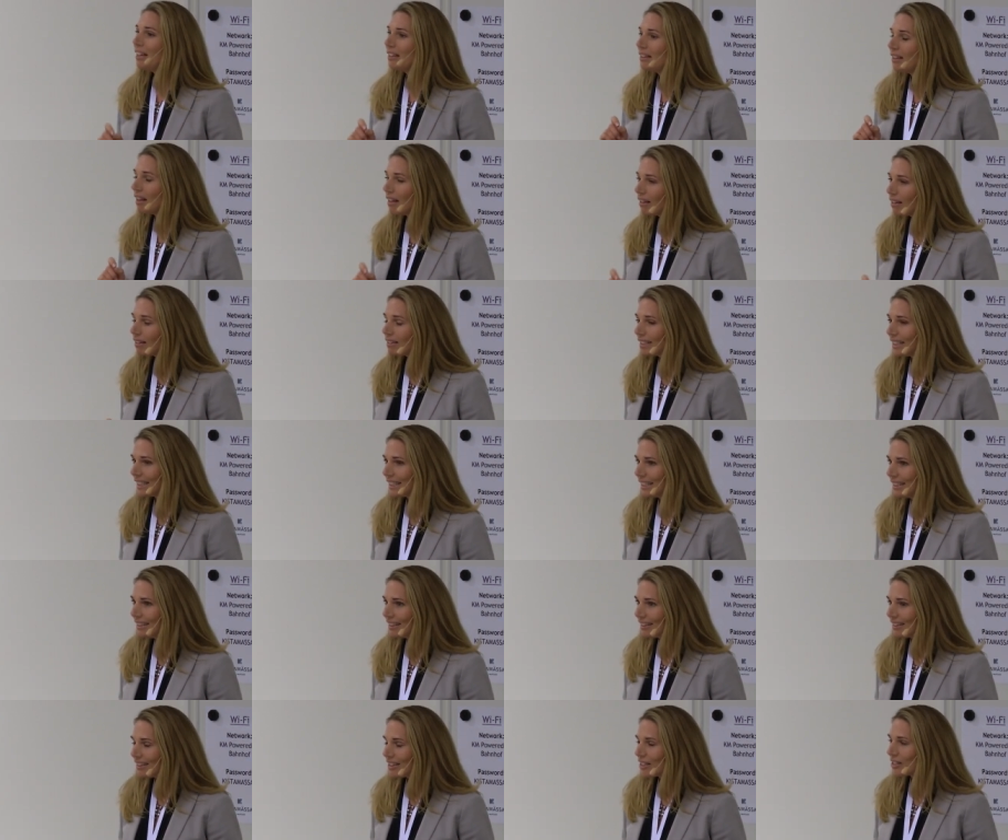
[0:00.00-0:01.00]

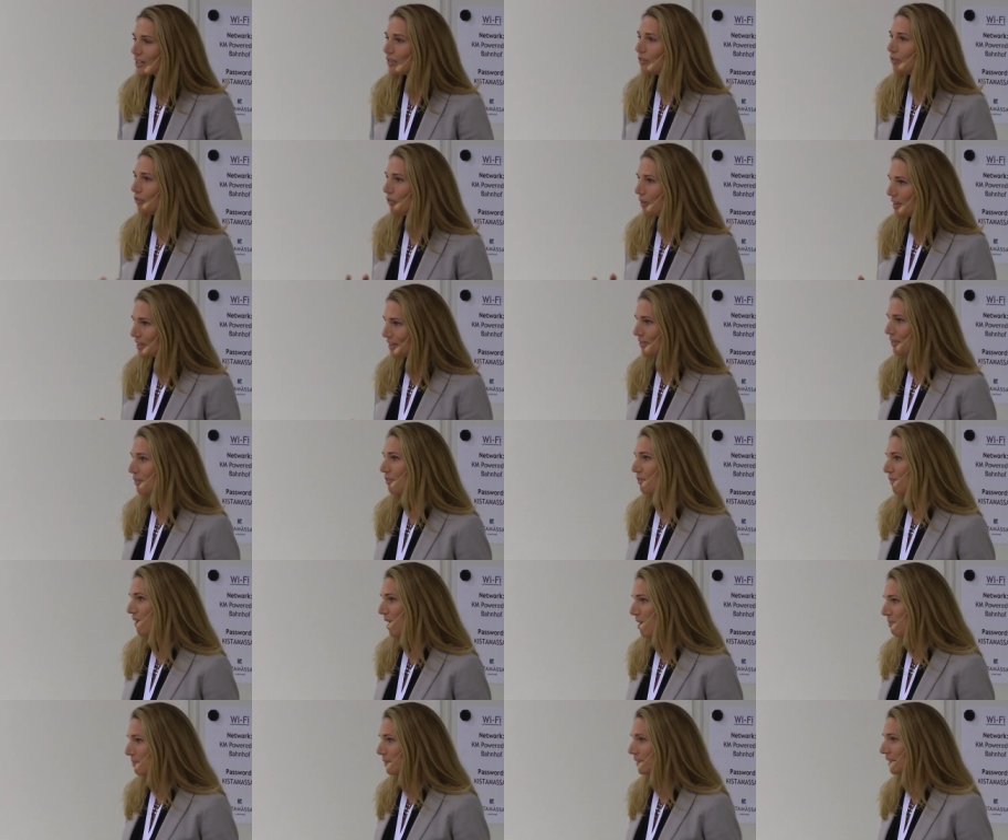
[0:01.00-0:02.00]
Luckily, some friends of the
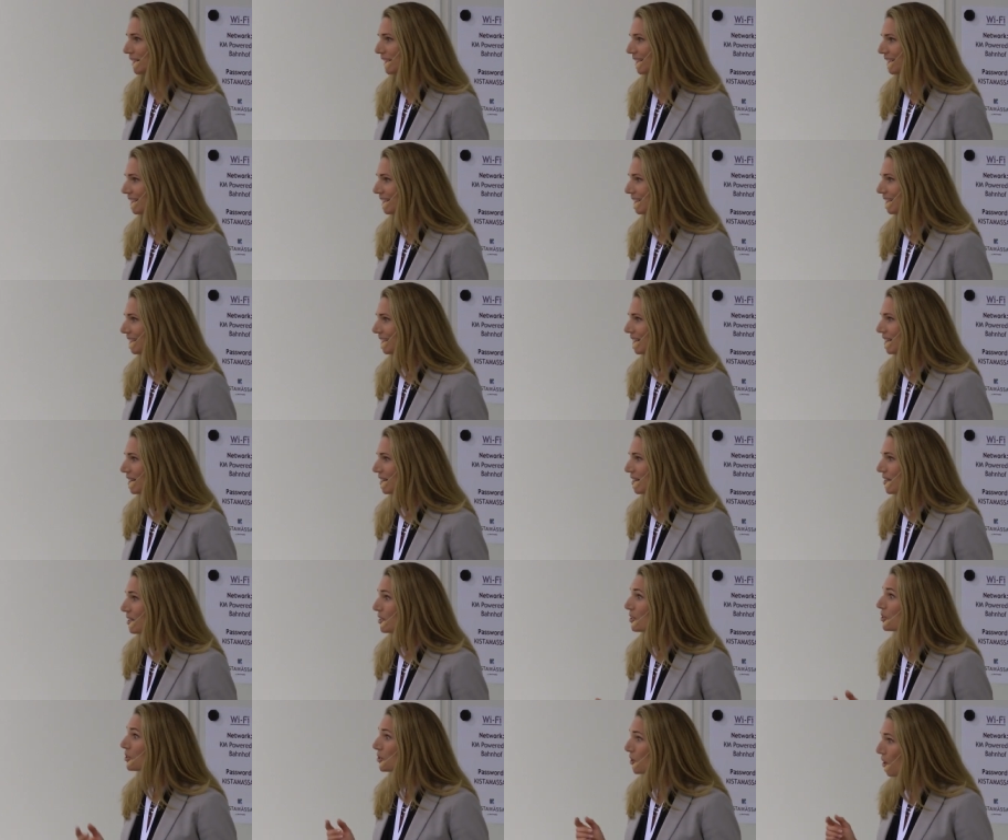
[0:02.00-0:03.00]
family
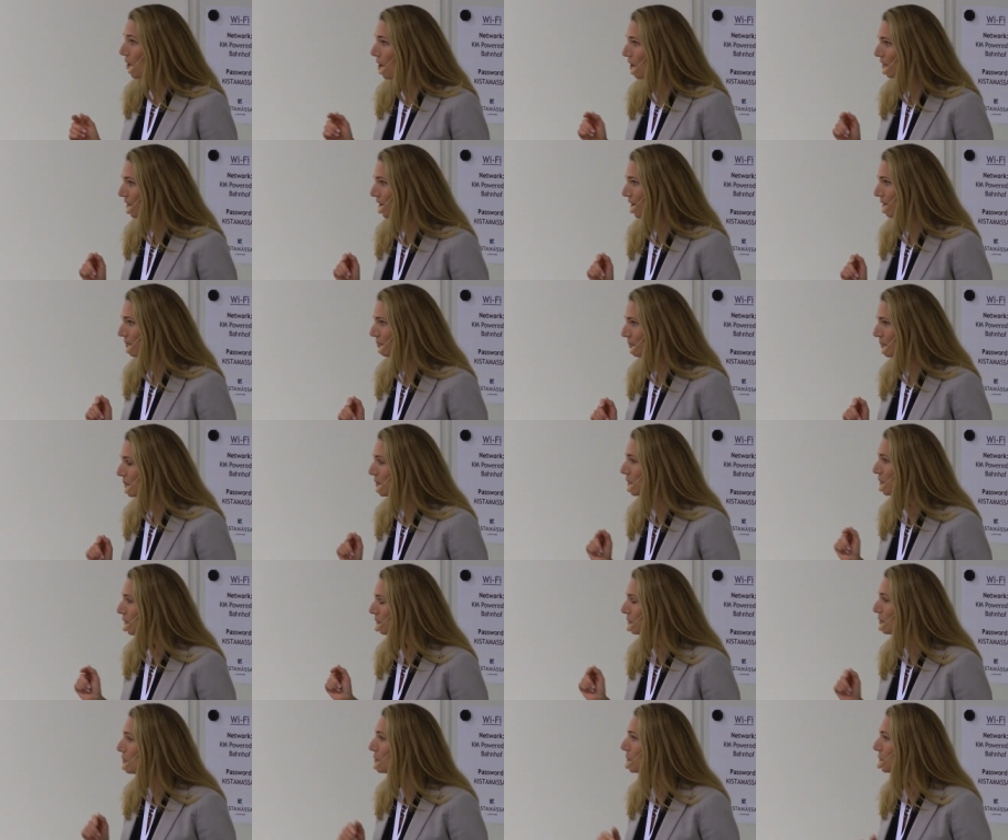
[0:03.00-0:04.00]
saw them
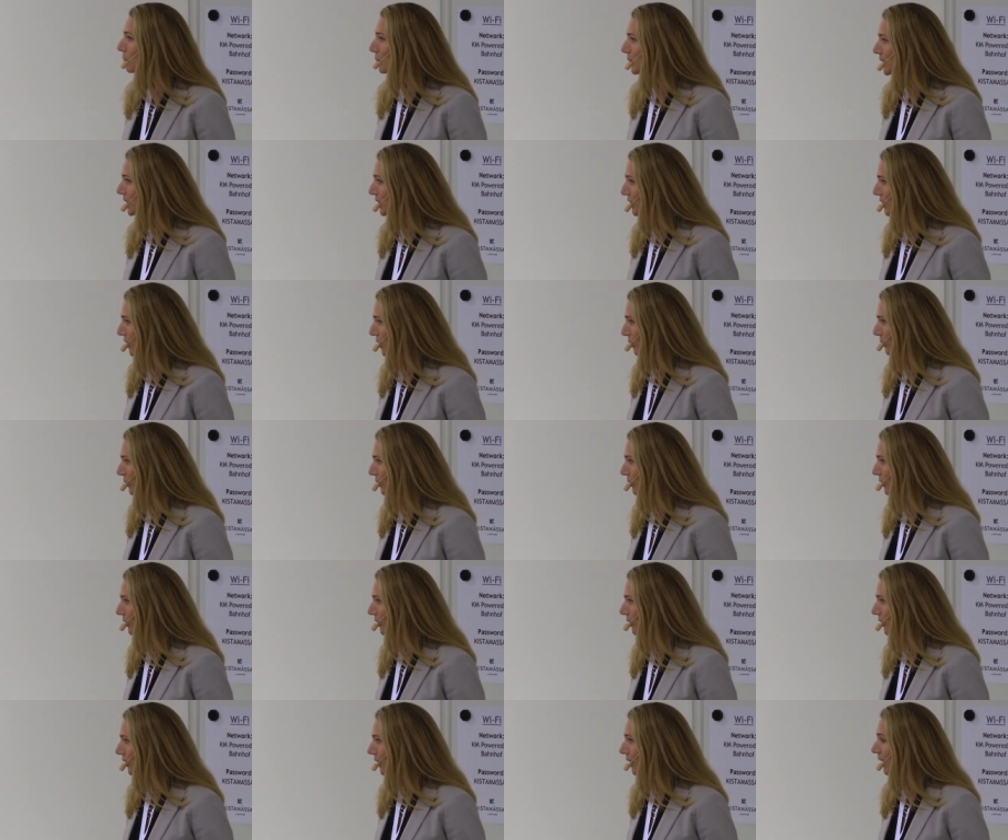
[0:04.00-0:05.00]
through the window
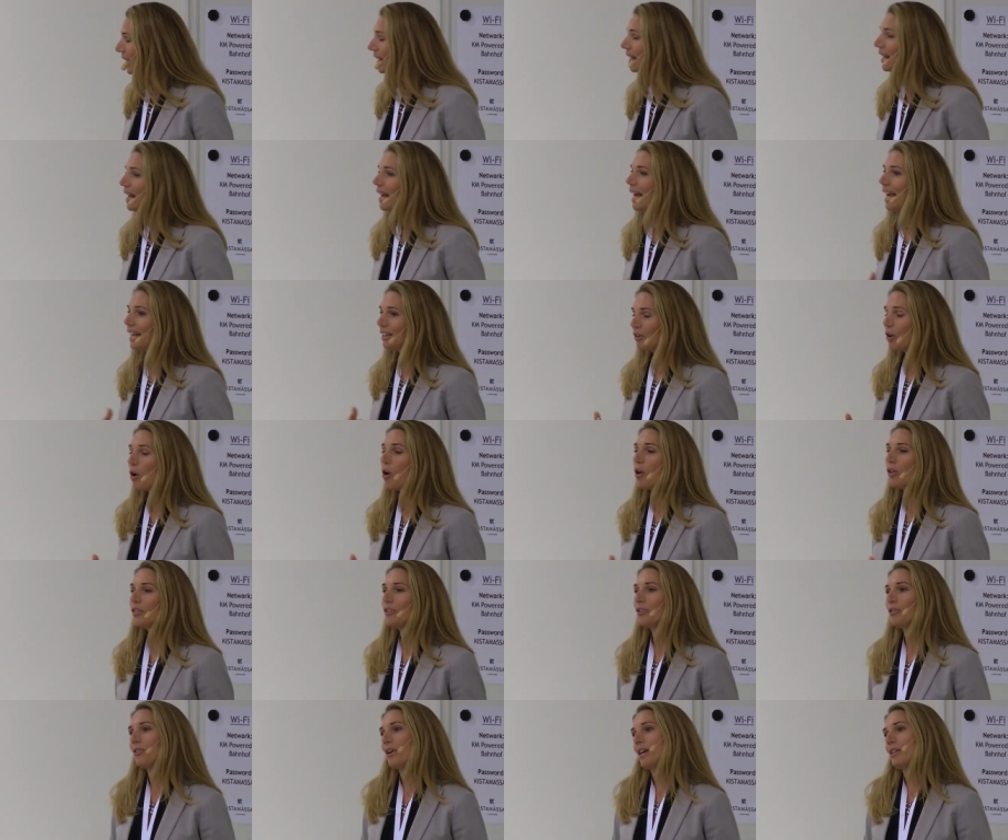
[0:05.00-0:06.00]
and
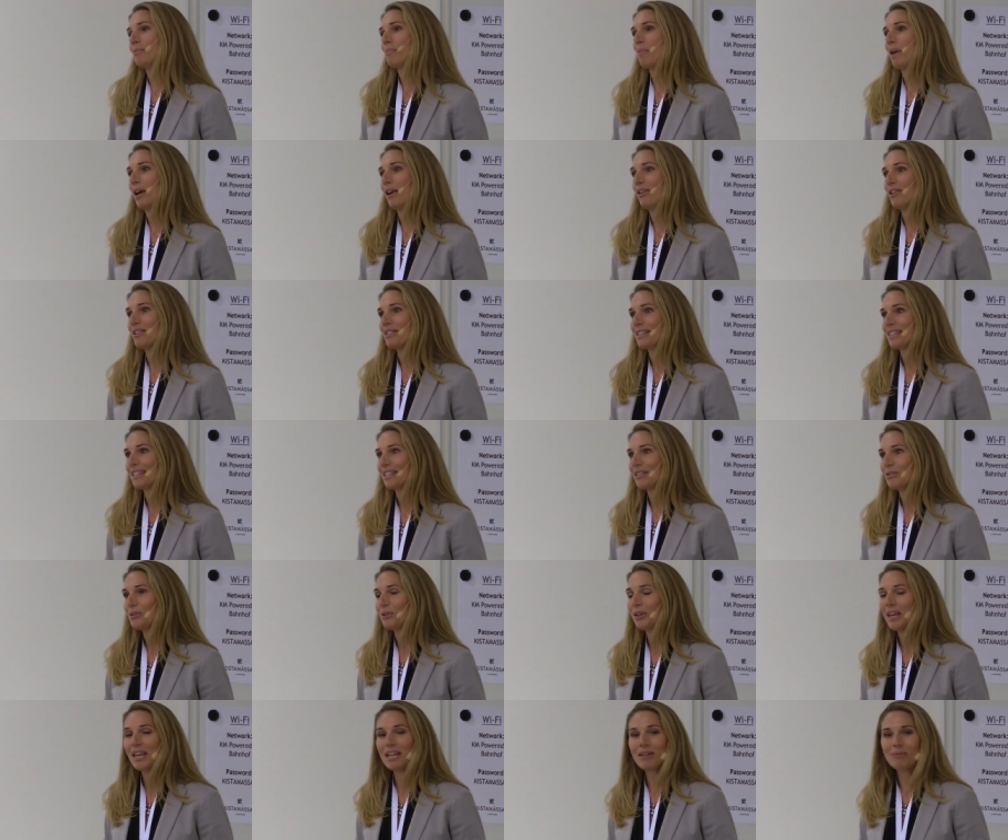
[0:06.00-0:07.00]
called the grandparents
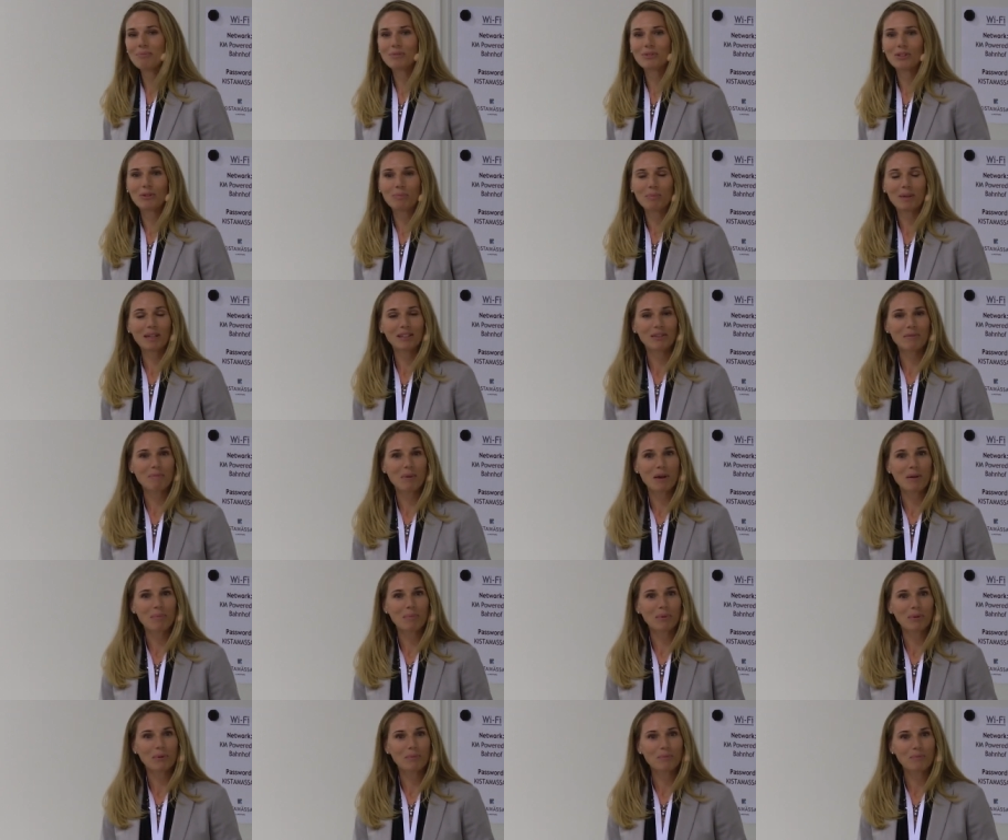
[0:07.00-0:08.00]
who came to pick them
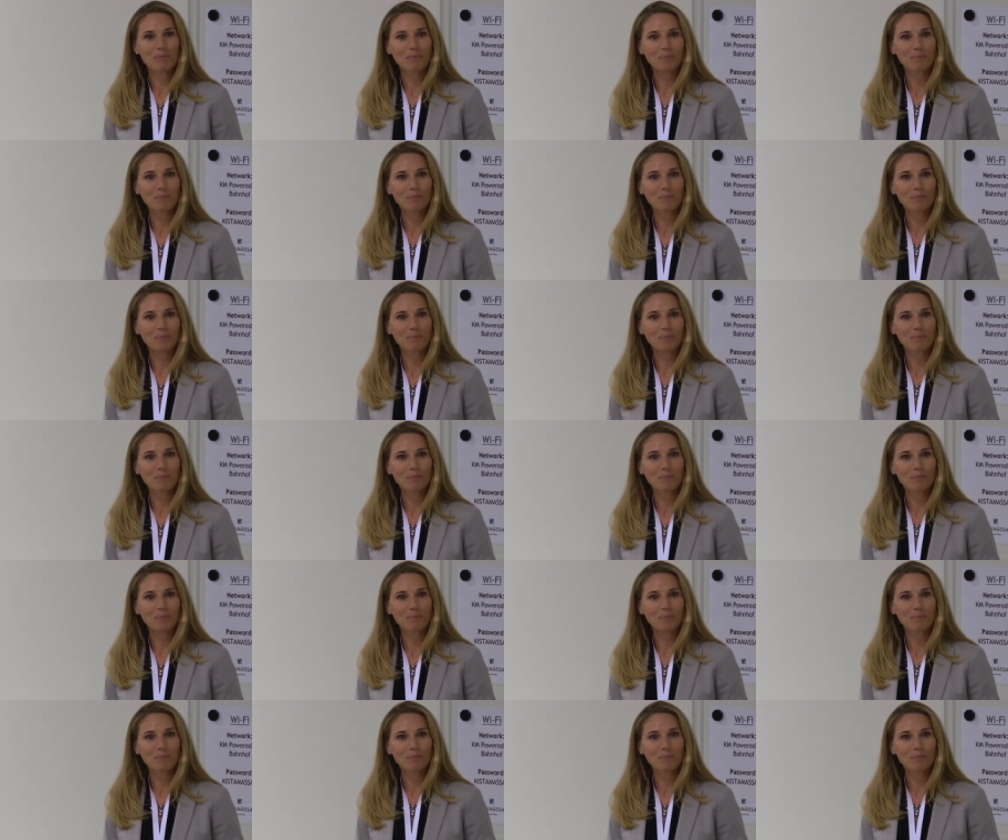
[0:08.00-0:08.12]
up.